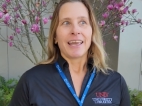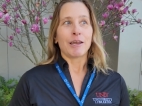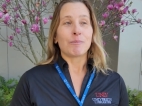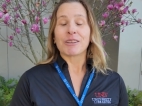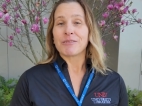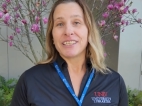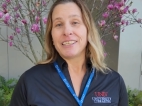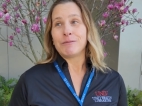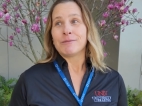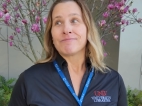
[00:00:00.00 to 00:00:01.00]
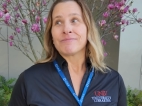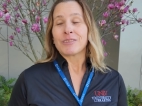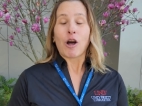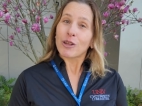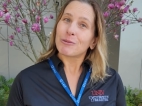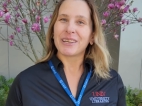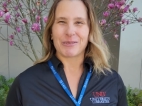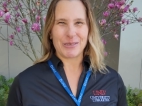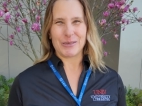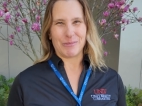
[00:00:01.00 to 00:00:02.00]
And by reading all the way
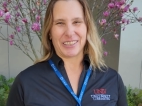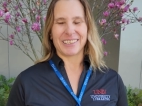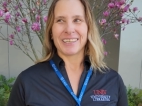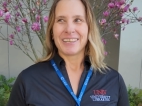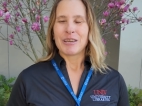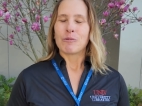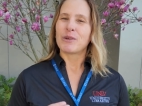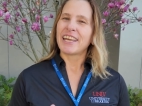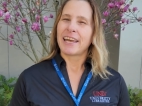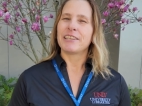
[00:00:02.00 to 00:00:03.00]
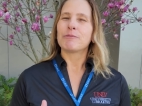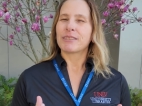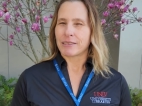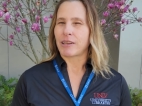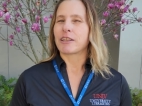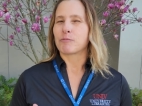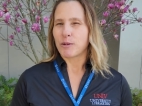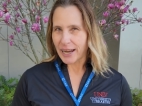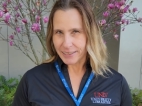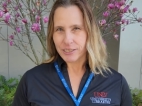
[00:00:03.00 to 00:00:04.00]
through the book, we end with a lot of
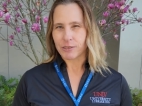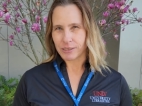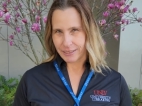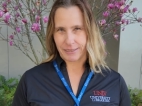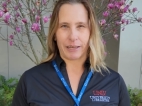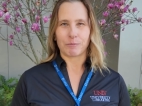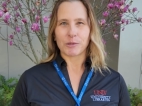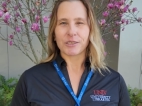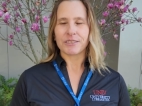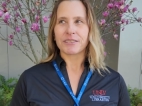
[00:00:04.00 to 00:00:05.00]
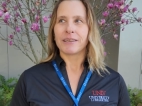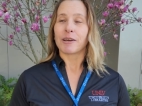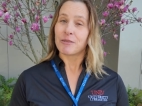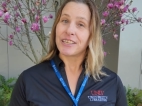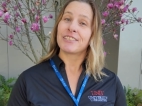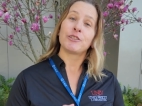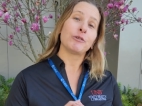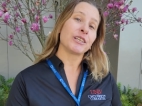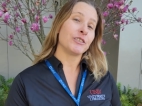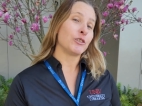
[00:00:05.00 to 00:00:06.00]
practical examples of things
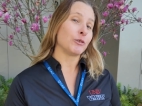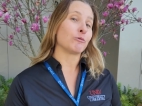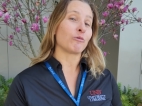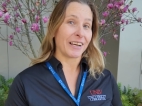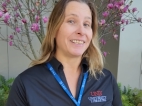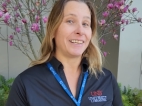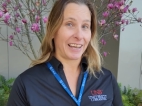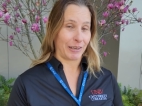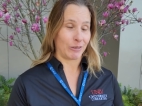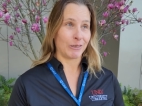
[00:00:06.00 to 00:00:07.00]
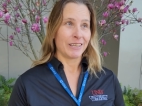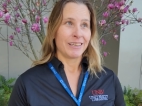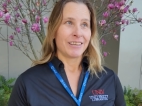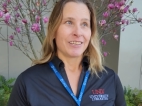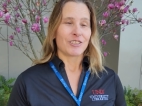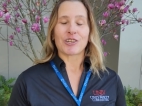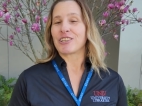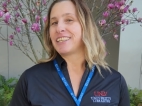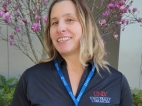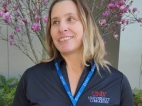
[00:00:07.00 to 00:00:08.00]
you can do right now,
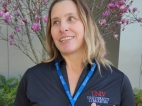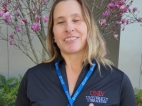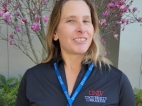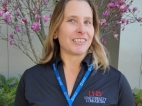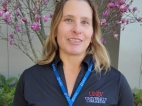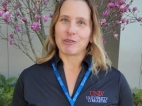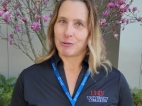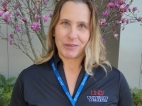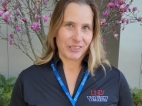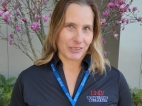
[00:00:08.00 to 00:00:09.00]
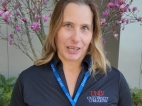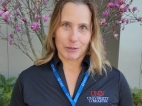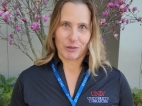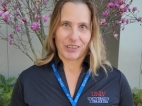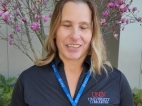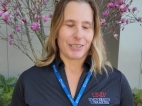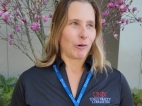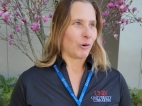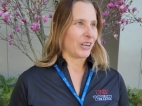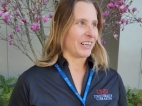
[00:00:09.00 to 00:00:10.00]
starting a study group in your library
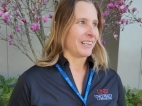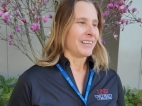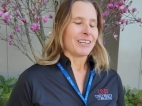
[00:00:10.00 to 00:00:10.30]
or